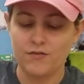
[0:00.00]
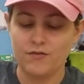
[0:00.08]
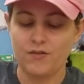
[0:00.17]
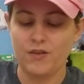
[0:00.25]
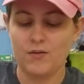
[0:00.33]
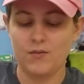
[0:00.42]

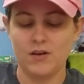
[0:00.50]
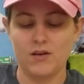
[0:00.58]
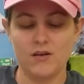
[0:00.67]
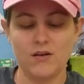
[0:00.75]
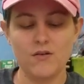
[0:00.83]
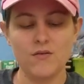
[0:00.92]
There we
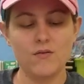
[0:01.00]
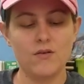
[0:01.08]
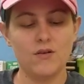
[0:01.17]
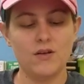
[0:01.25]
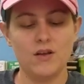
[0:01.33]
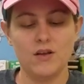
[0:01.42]
go.
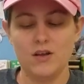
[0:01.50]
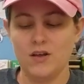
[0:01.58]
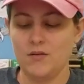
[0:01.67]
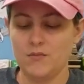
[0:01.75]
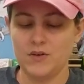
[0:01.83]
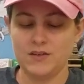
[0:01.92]
I'm
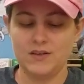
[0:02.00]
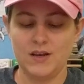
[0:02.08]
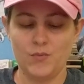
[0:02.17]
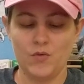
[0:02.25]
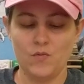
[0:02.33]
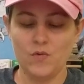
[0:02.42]
gonna
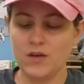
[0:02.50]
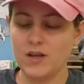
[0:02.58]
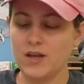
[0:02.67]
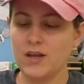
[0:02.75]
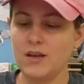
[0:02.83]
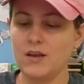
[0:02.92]
staple
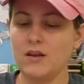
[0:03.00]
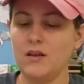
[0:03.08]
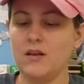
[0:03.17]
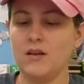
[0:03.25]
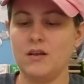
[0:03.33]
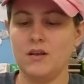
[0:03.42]
one,
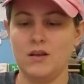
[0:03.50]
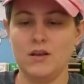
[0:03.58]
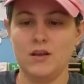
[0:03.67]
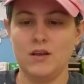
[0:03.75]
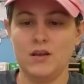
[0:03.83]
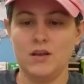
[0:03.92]

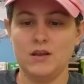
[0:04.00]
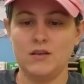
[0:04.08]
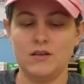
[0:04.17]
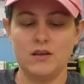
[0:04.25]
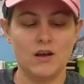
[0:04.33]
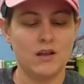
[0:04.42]
and then
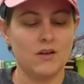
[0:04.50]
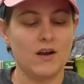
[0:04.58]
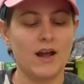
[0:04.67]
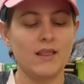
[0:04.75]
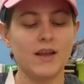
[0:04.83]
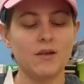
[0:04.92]
the other. I
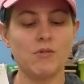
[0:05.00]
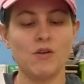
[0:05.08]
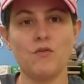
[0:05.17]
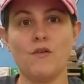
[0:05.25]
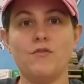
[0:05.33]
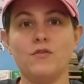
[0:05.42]
like my
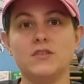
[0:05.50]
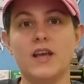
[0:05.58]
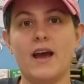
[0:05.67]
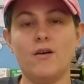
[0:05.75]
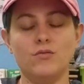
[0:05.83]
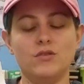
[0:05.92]
ruffles
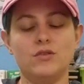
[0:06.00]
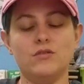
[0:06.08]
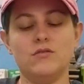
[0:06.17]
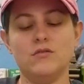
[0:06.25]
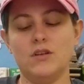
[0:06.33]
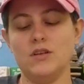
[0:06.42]
out.
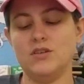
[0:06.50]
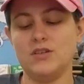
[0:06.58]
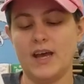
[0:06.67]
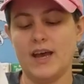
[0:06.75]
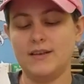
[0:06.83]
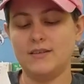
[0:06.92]
It just
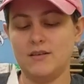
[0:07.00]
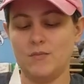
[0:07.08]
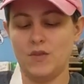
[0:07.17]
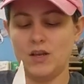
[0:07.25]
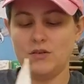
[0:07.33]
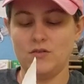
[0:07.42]
adds
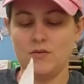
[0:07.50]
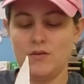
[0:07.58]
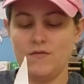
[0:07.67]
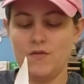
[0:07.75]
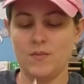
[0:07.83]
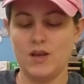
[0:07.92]
something to it
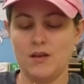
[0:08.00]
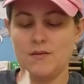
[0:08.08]
for me.